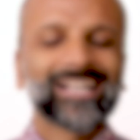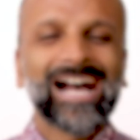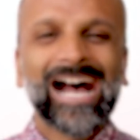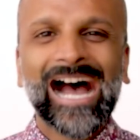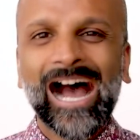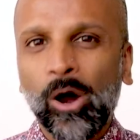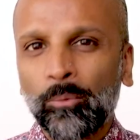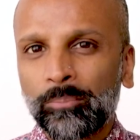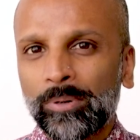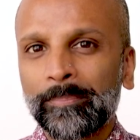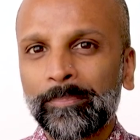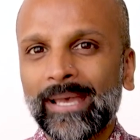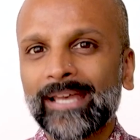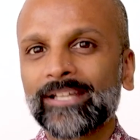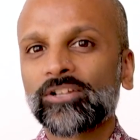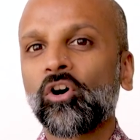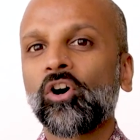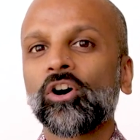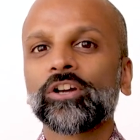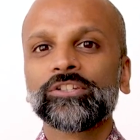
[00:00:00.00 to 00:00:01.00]
how
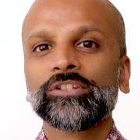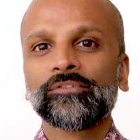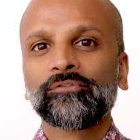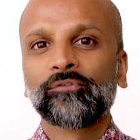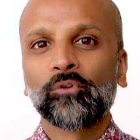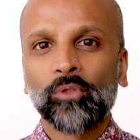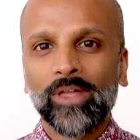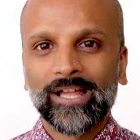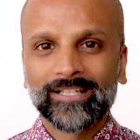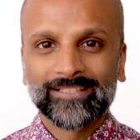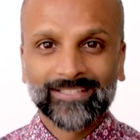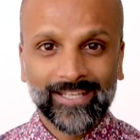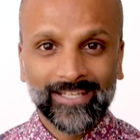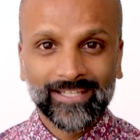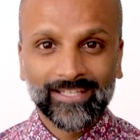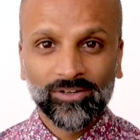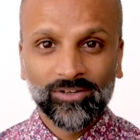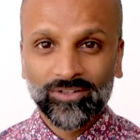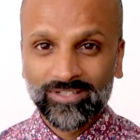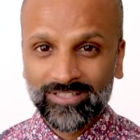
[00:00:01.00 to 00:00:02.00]
prepared are you for that
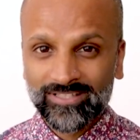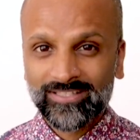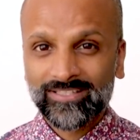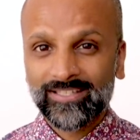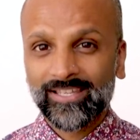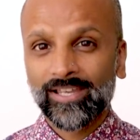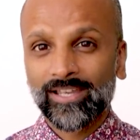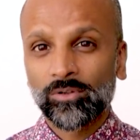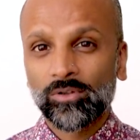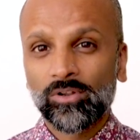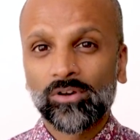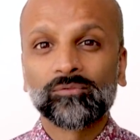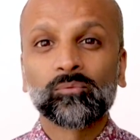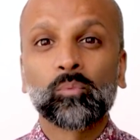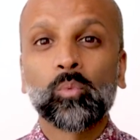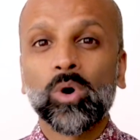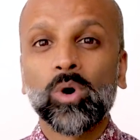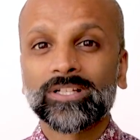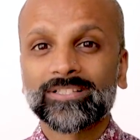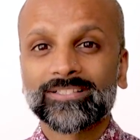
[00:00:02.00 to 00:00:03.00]
day on a scale of
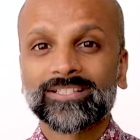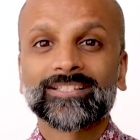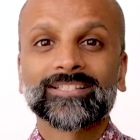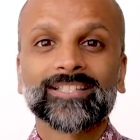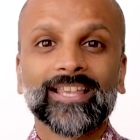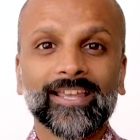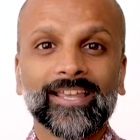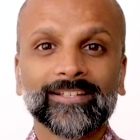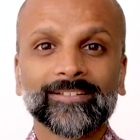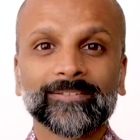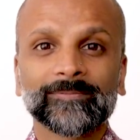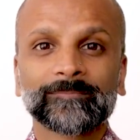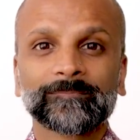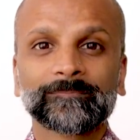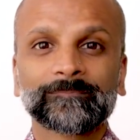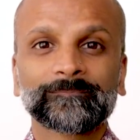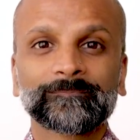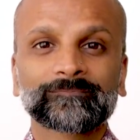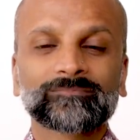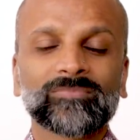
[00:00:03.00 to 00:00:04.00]
1 to 10?
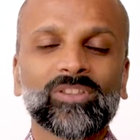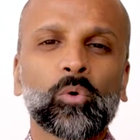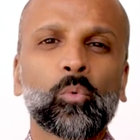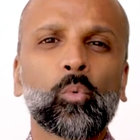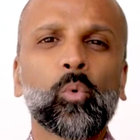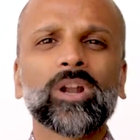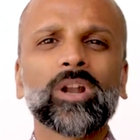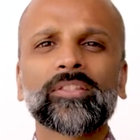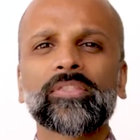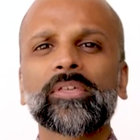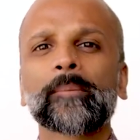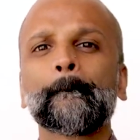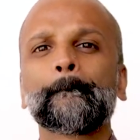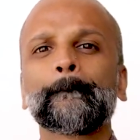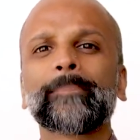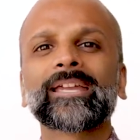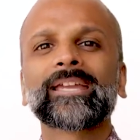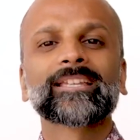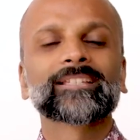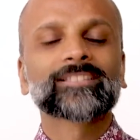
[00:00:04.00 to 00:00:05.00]
One of the
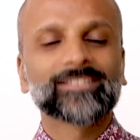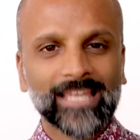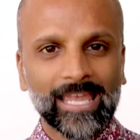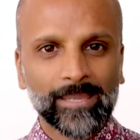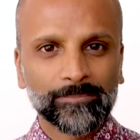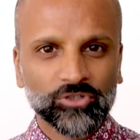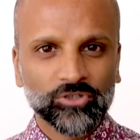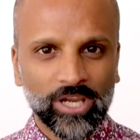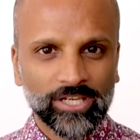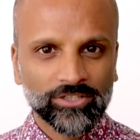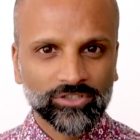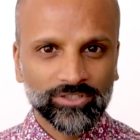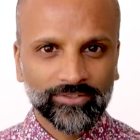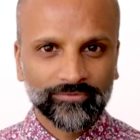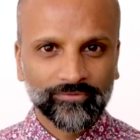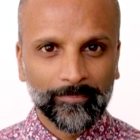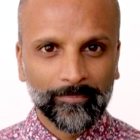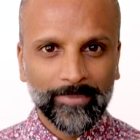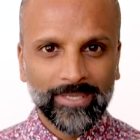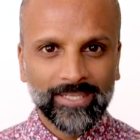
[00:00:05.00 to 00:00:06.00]
biggest game changers
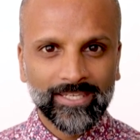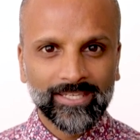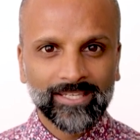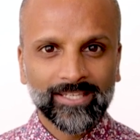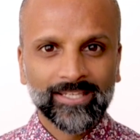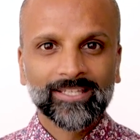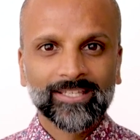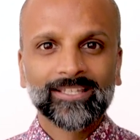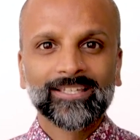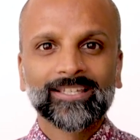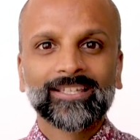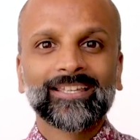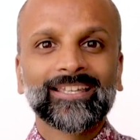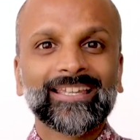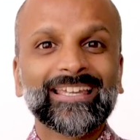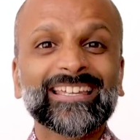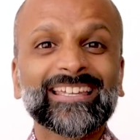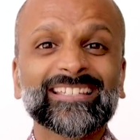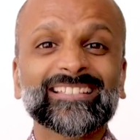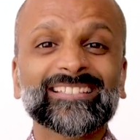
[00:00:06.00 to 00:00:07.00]
for me
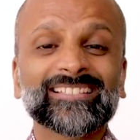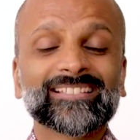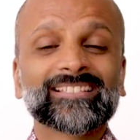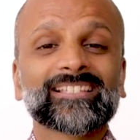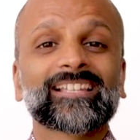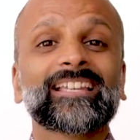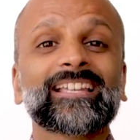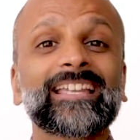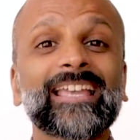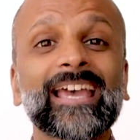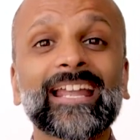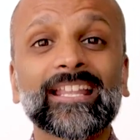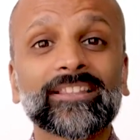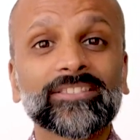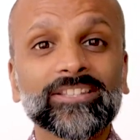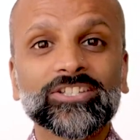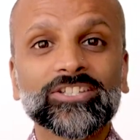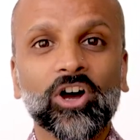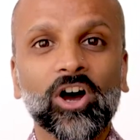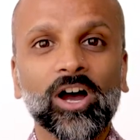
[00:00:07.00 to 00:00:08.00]
is getting
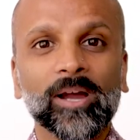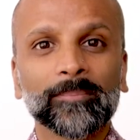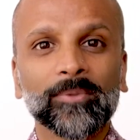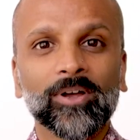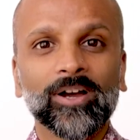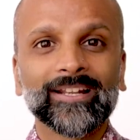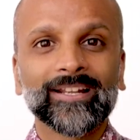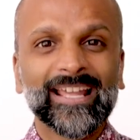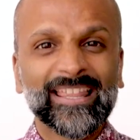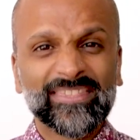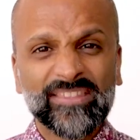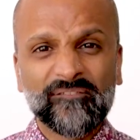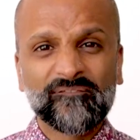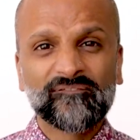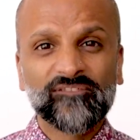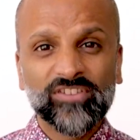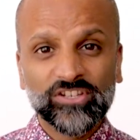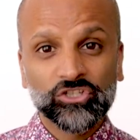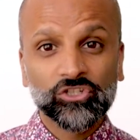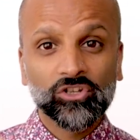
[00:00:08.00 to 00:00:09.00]
the timeline and then
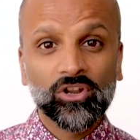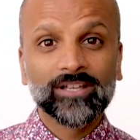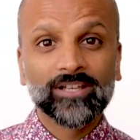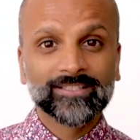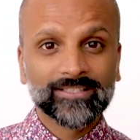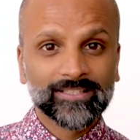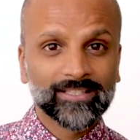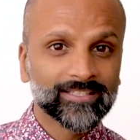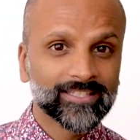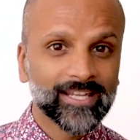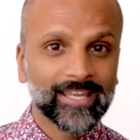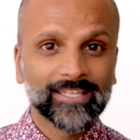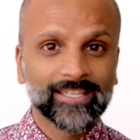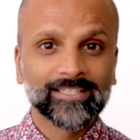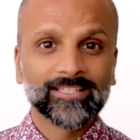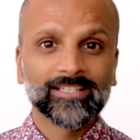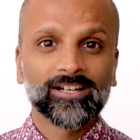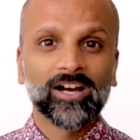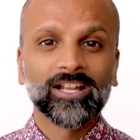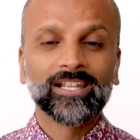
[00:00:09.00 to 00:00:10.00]
visualizing the
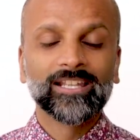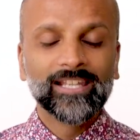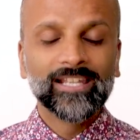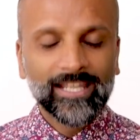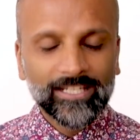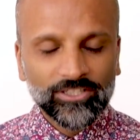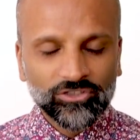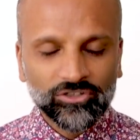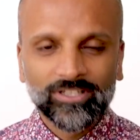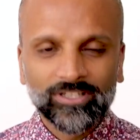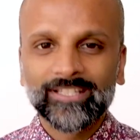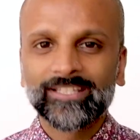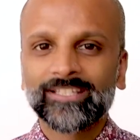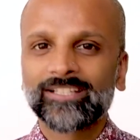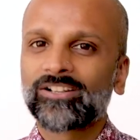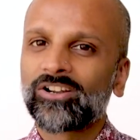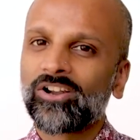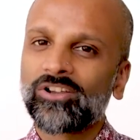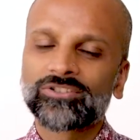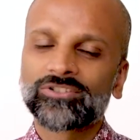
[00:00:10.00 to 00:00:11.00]
day. I literally
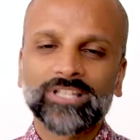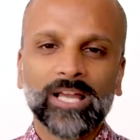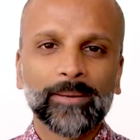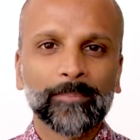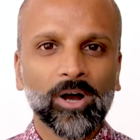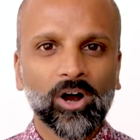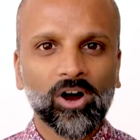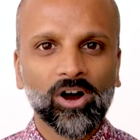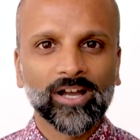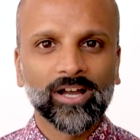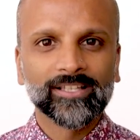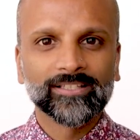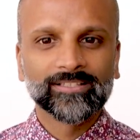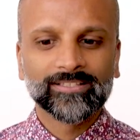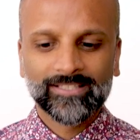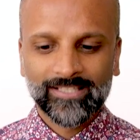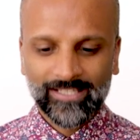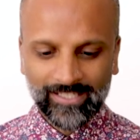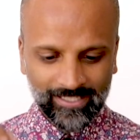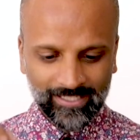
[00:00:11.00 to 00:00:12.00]
close down my eyes.